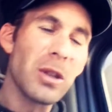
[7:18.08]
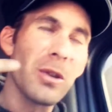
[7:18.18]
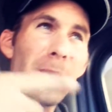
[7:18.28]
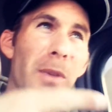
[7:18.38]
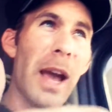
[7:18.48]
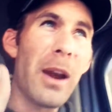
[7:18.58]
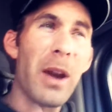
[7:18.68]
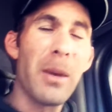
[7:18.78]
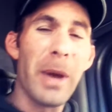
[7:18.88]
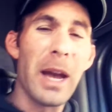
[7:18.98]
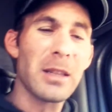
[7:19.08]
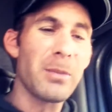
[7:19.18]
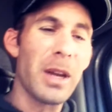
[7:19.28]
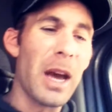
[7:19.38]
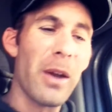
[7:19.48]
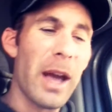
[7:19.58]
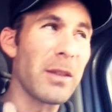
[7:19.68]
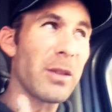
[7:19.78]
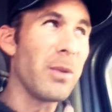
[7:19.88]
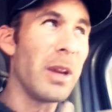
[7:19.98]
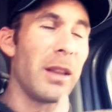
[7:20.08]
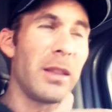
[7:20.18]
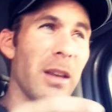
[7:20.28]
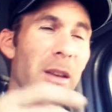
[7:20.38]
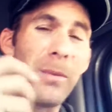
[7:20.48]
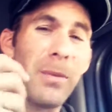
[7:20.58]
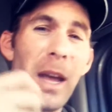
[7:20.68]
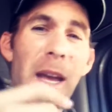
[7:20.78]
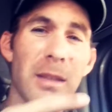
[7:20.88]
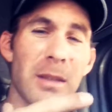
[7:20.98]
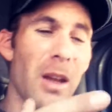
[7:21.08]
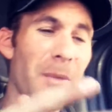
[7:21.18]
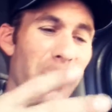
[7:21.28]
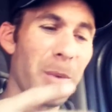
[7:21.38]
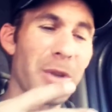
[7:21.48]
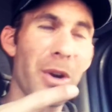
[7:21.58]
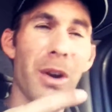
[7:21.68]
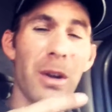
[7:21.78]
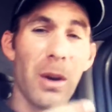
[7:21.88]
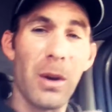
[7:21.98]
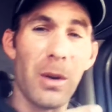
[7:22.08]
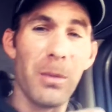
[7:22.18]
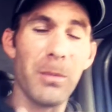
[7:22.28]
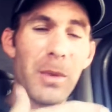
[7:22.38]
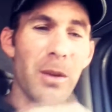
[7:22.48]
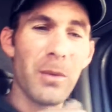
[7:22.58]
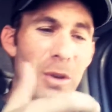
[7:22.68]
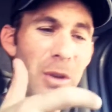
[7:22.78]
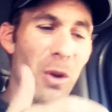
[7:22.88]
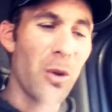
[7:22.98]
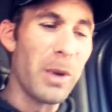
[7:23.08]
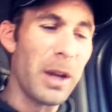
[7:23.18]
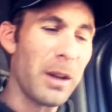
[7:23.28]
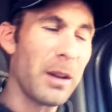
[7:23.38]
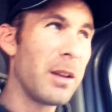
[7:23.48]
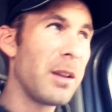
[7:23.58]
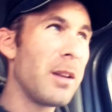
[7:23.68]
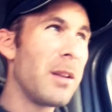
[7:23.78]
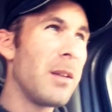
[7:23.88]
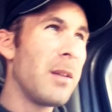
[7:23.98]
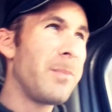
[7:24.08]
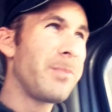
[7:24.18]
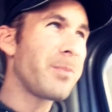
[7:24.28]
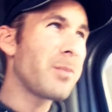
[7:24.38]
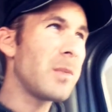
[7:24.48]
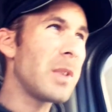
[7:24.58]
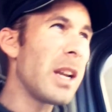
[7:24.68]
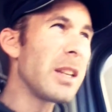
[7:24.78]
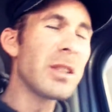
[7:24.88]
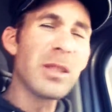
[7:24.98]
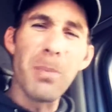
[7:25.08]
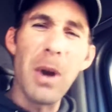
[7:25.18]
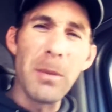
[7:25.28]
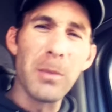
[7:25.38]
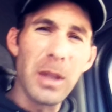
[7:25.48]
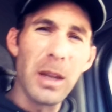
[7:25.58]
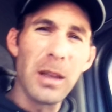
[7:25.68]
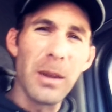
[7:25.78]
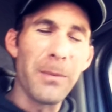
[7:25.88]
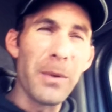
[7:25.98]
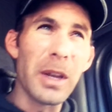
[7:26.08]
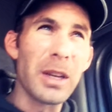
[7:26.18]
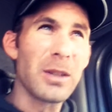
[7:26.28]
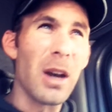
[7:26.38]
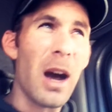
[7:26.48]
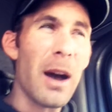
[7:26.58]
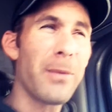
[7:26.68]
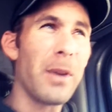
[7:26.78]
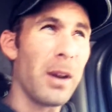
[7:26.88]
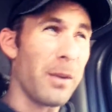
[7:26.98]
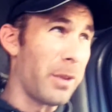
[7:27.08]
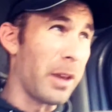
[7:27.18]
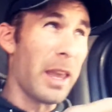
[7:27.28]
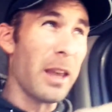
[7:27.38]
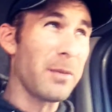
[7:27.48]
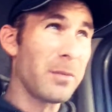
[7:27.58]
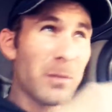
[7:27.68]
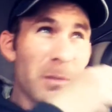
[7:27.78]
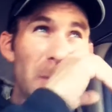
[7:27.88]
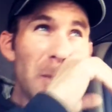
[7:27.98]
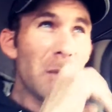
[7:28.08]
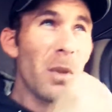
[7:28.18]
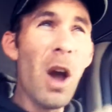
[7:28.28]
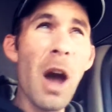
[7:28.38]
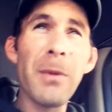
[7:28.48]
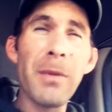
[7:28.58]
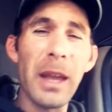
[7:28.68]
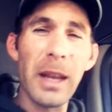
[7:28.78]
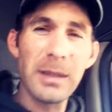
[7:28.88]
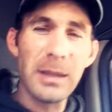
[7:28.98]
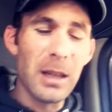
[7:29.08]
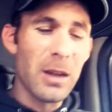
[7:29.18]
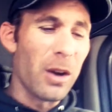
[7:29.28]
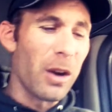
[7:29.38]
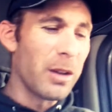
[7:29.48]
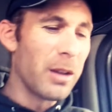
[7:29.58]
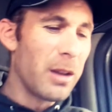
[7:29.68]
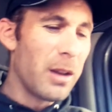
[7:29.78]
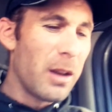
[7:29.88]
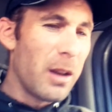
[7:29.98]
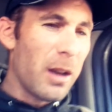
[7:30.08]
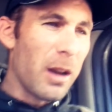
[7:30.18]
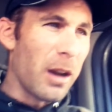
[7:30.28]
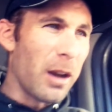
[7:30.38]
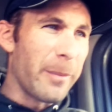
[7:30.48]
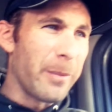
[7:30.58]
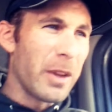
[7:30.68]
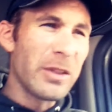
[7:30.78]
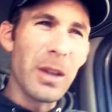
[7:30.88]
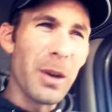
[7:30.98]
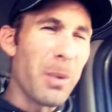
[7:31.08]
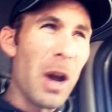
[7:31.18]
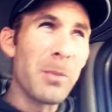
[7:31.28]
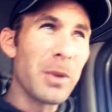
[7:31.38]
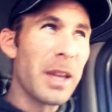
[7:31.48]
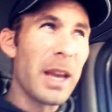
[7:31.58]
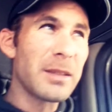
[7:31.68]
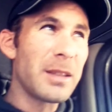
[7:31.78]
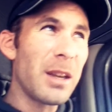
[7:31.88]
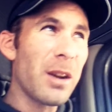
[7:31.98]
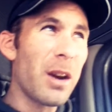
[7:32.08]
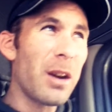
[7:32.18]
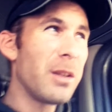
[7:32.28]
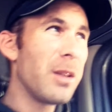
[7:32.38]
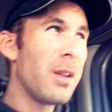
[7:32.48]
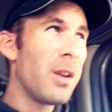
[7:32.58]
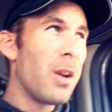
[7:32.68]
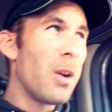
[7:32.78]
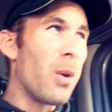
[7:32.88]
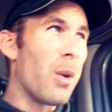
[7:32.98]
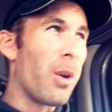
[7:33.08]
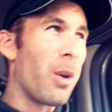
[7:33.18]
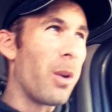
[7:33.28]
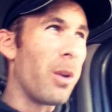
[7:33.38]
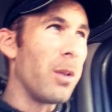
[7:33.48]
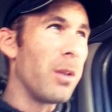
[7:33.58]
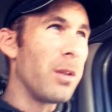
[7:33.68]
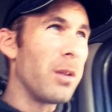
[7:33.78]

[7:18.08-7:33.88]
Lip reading: just fly right back to me. I don't have to do anything. It'll fly itself and return to home button. It's just a problem with getting the footage off of that SD card. It's either a problem with the SD card or